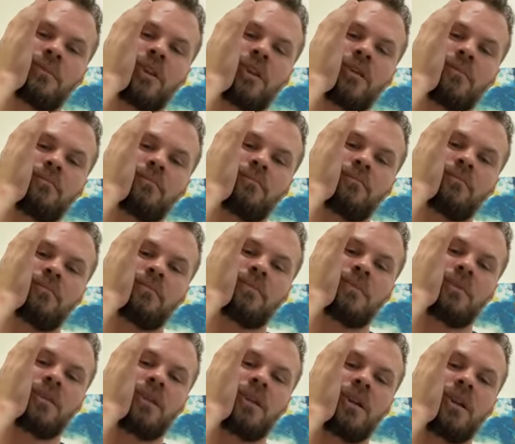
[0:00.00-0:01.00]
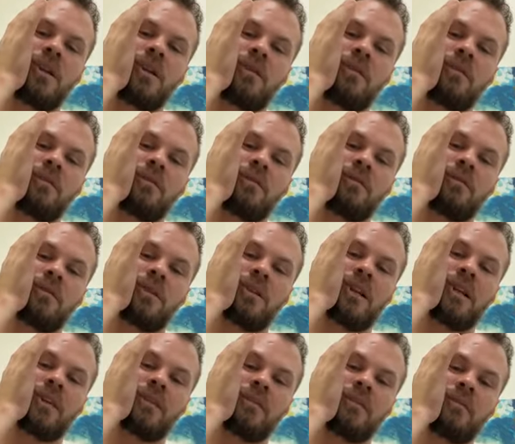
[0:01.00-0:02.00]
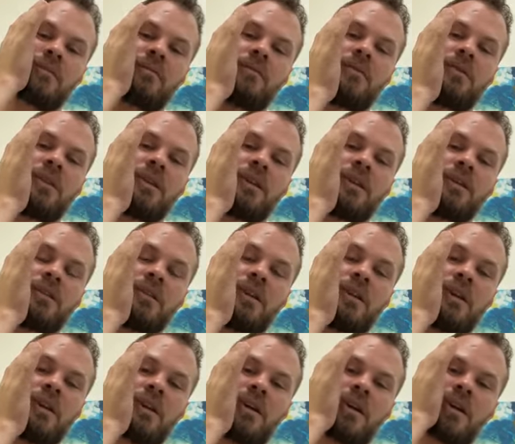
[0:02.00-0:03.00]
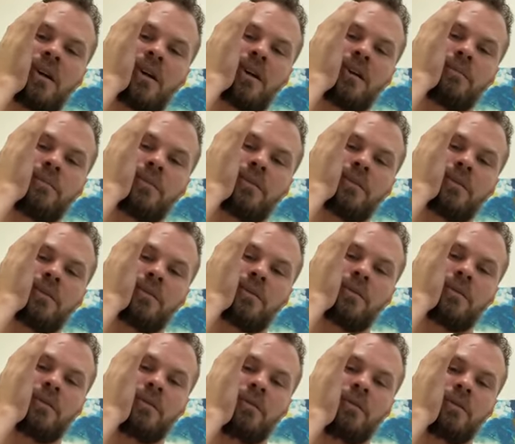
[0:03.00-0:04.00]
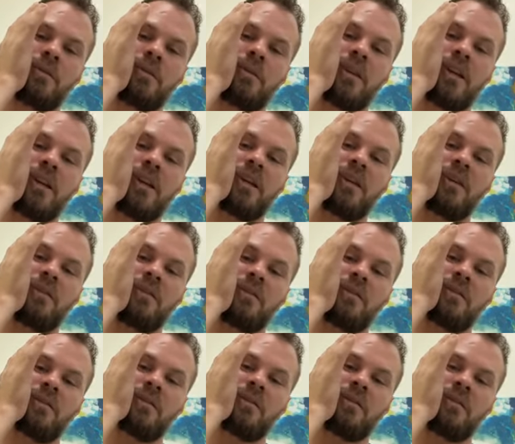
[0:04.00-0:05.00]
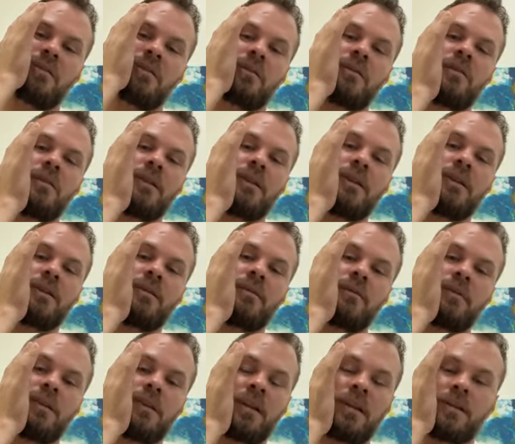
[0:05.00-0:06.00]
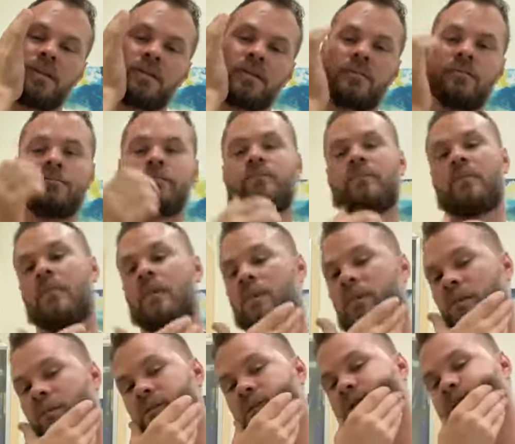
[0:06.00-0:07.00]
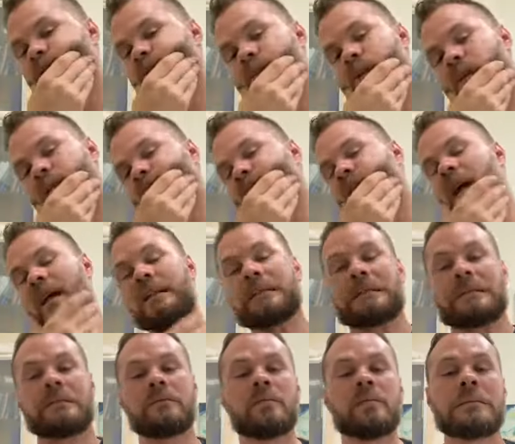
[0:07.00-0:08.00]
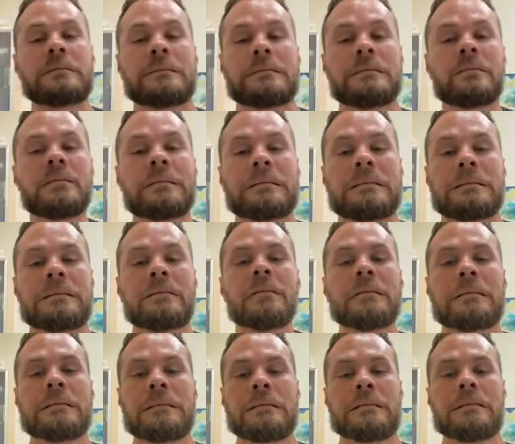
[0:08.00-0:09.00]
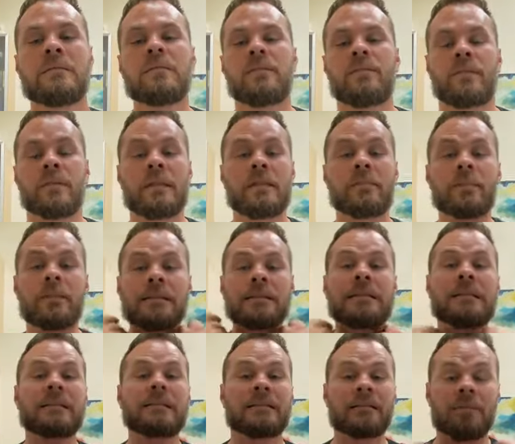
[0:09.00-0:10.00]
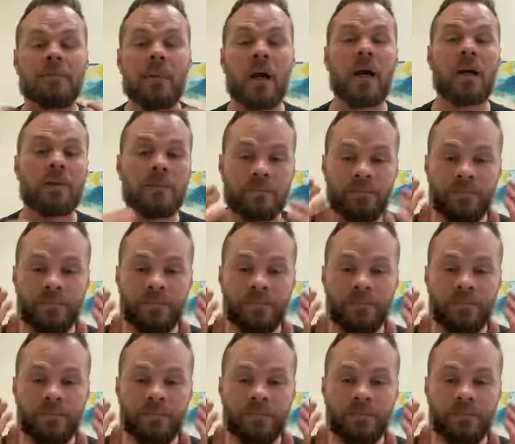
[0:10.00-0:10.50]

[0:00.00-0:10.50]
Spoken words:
Up, down, relax, relax. Up, down, relax, relax. And you do it both sides for the platysma.